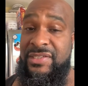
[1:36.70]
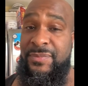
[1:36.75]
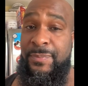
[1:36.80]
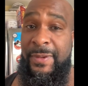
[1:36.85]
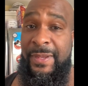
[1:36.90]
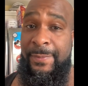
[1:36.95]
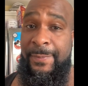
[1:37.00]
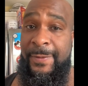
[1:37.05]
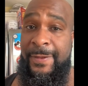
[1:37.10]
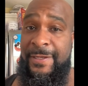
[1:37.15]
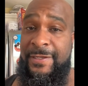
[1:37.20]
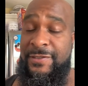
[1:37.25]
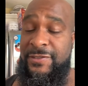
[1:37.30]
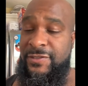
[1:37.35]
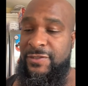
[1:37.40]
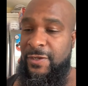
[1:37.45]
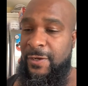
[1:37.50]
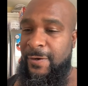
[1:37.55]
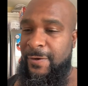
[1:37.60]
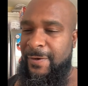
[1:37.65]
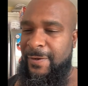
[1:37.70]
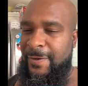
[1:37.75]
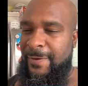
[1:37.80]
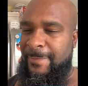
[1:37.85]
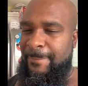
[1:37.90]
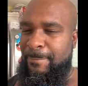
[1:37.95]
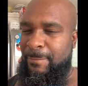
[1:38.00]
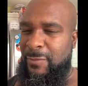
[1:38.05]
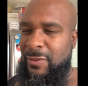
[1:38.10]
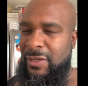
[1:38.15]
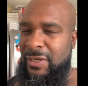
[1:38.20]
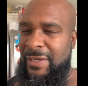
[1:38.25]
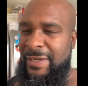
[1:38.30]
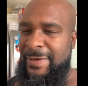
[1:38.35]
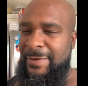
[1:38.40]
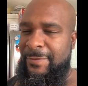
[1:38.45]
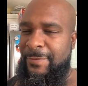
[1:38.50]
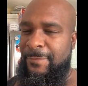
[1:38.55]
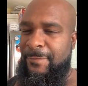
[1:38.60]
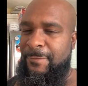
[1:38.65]
Pepe is starting
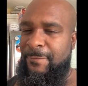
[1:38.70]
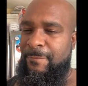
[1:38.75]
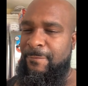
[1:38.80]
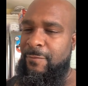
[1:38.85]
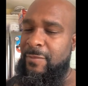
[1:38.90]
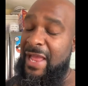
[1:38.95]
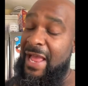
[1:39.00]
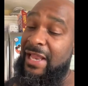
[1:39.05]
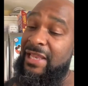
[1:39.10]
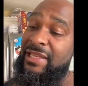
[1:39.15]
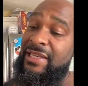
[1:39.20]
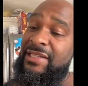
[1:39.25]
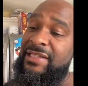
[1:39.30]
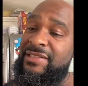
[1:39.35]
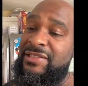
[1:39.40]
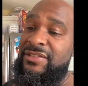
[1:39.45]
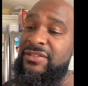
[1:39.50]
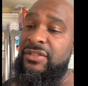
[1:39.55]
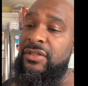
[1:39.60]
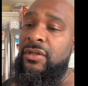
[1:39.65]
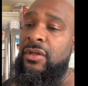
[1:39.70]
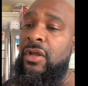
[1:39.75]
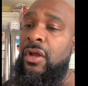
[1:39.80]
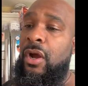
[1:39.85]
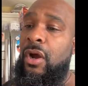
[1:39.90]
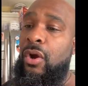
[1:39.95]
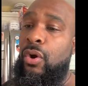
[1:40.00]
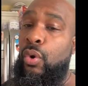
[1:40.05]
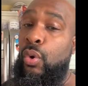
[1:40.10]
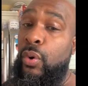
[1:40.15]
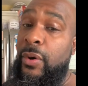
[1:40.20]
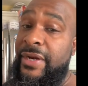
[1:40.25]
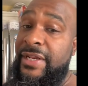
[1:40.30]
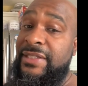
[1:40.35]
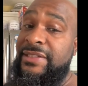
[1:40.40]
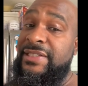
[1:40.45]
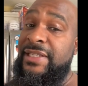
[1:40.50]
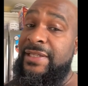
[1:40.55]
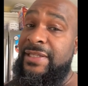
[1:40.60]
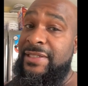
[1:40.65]
at least
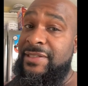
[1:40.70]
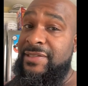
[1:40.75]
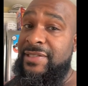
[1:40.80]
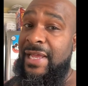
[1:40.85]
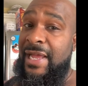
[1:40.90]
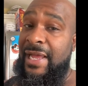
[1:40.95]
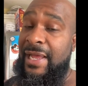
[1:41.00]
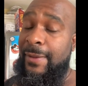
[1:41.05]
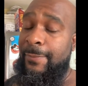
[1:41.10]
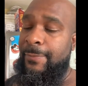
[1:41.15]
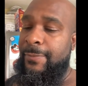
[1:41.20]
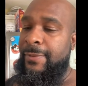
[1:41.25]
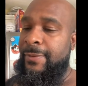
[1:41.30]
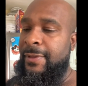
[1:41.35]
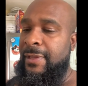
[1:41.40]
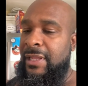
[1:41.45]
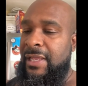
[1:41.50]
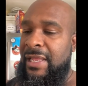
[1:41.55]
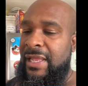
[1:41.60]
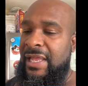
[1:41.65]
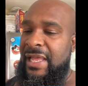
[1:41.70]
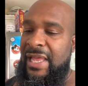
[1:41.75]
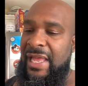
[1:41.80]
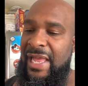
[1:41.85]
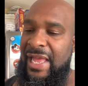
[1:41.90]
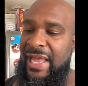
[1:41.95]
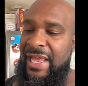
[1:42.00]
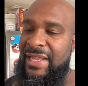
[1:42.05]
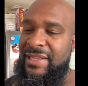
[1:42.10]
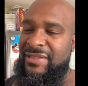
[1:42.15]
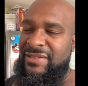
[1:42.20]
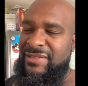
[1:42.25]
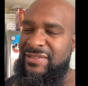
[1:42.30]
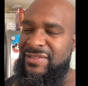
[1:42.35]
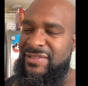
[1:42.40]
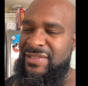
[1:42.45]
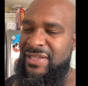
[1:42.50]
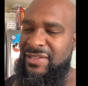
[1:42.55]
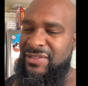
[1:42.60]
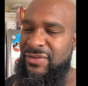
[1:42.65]
according to this app, at
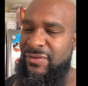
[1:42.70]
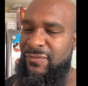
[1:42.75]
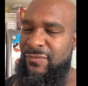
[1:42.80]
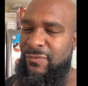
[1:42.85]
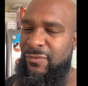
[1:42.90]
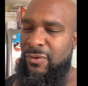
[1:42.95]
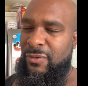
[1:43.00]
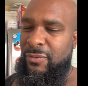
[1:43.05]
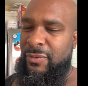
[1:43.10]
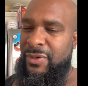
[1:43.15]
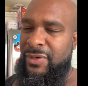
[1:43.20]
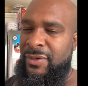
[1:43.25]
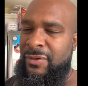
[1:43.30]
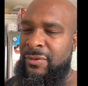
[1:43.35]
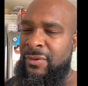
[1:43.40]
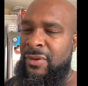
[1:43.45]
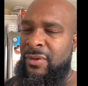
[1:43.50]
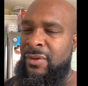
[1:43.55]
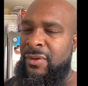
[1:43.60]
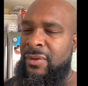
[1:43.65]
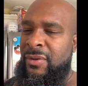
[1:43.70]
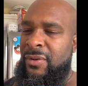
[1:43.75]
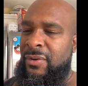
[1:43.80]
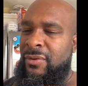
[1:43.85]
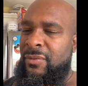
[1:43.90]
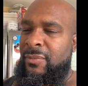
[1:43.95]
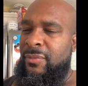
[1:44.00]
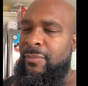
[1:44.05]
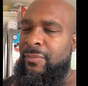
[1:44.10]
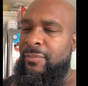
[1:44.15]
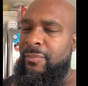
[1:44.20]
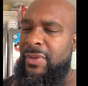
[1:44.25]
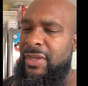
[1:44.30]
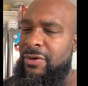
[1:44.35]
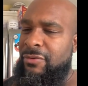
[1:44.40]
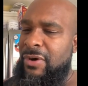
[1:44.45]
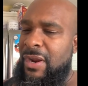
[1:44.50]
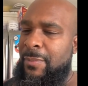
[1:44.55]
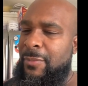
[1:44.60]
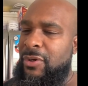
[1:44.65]
center forward.
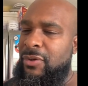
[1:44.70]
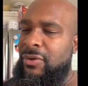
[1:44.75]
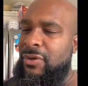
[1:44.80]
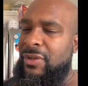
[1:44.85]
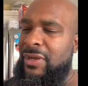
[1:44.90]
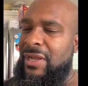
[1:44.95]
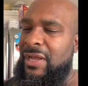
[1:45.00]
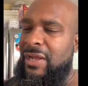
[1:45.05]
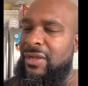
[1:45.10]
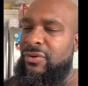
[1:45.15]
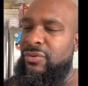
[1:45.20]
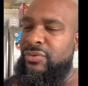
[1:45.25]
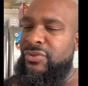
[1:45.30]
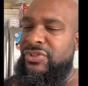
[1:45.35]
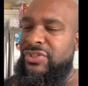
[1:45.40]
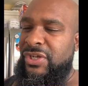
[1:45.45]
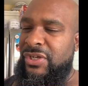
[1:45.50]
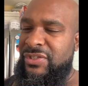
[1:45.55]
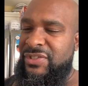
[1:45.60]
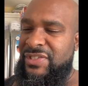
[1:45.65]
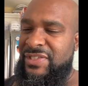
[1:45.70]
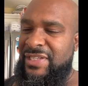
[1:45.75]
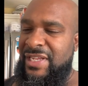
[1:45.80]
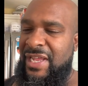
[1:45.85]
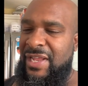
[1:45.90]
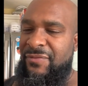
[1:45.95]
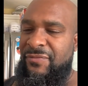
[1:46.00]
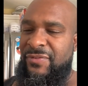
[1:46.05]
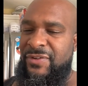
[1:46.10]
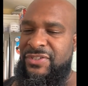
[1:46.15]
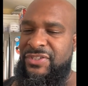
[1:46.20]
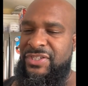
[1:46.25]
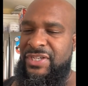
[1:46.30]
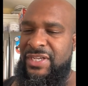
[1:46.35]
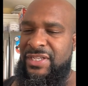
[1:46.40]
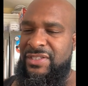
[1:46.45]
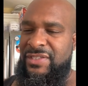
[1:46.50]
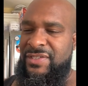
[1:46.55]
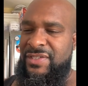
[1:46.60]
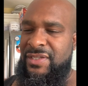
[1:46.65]
Big Romelu Lukaku does start for
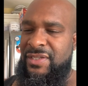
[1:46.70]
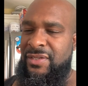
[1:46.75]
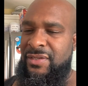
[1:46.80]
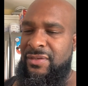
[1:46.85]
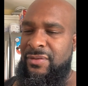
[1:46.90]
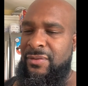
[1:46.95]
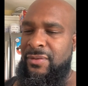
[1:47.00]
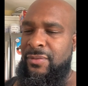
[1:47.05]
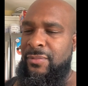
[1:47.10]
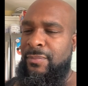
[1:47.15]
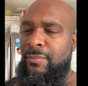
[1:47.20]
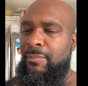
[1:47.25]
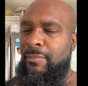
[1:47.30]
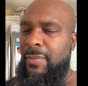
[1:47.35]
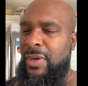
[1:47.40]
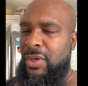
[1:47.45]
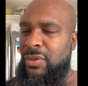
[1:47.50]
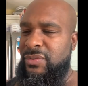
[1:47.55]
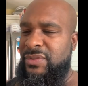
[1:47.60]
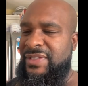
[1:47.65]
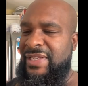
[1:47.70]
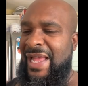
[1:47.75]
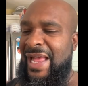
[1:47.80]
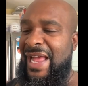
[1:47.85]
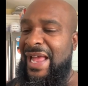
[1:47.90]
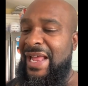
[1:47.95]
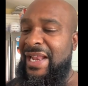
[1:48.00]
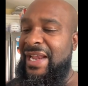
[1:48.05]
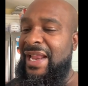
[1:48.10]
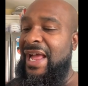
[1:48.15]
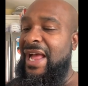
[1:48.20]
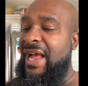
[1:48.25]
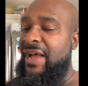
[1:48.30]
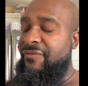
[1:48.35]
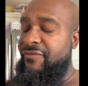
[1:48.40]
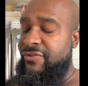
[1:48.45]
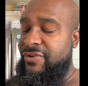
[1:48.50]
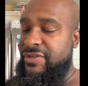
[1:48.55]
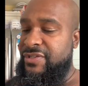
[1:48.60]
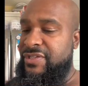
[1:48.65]
Chelsea. Mount and
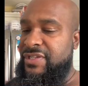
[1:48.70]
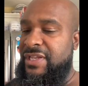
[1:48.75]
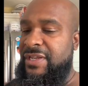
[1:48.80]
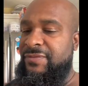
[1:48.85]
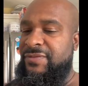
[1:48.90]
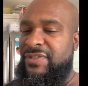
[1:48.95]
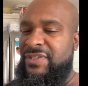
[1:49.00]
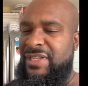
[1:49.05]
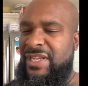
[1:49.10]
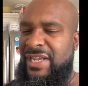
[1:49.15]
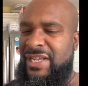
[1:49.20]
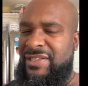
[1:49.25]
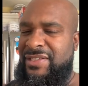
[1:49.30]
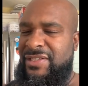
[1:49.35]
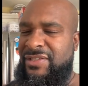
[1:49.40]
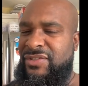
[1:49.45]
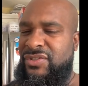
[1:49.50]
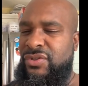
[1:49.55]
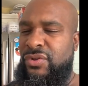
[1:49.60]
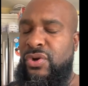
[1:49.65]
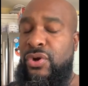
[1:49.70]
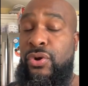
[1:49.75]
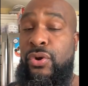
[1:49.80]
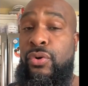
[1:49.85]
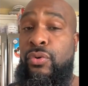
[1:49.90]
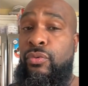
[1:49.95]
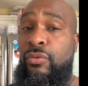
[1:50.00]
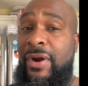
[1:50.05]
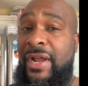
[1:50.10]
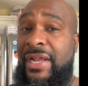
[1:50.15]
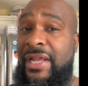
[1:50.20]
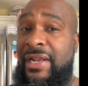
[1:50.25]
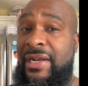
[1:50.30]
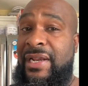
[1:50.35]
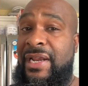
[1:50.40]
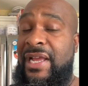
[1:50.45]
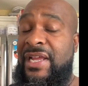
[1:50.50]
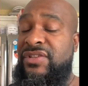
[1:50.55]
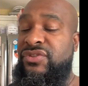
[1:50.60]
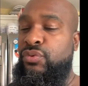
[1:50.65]
Havertz have started, so no
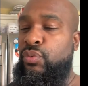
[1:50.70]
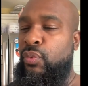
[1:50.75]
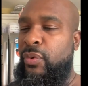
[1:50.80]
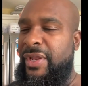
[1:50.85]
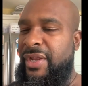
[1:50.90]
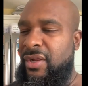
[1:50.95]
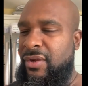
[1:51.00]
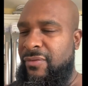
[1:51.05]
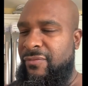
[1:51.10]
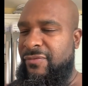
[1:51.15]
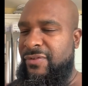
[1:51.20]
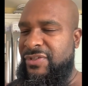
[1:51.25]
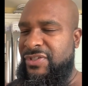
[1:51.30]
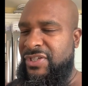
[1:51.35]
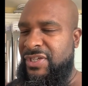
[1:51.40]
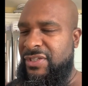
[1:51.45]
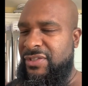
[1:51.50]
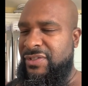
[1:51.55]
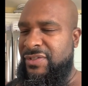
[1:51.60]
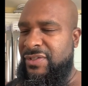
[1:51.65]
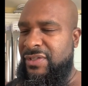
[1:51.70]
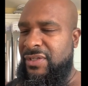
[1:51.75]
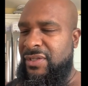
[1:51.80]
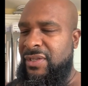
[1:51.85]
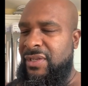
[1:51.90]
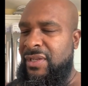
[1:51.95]
recognized winger for Chelsea.